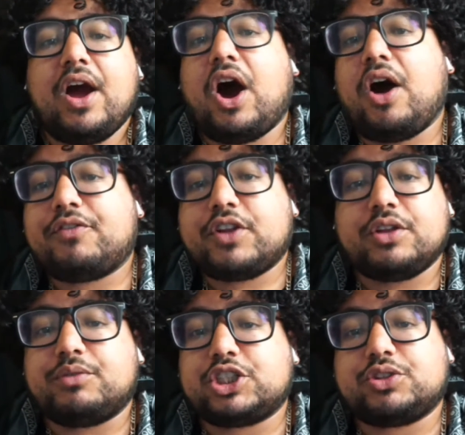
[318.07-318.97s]
after
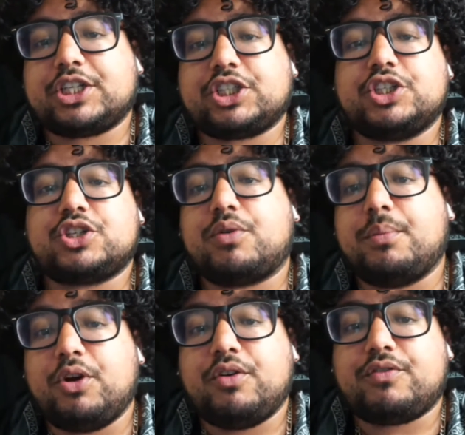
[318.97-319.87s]
the restrictions are
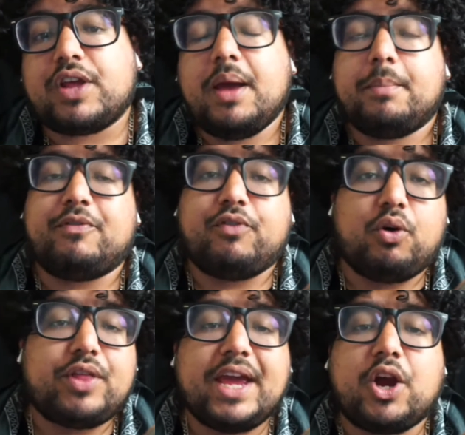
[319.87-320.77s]
removed
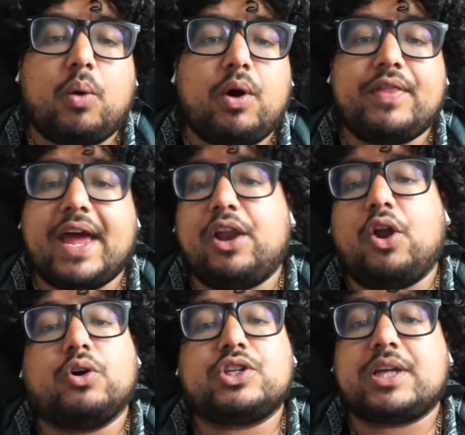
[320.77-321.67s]
before they go on their
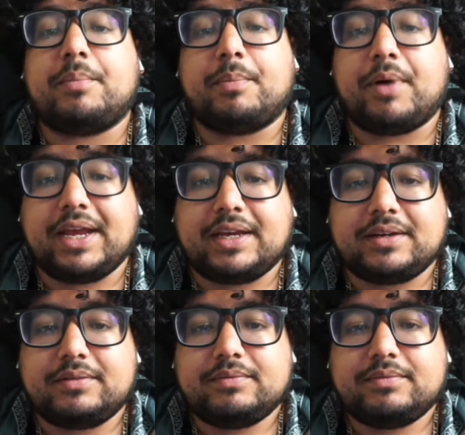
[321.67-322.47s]
long summer break.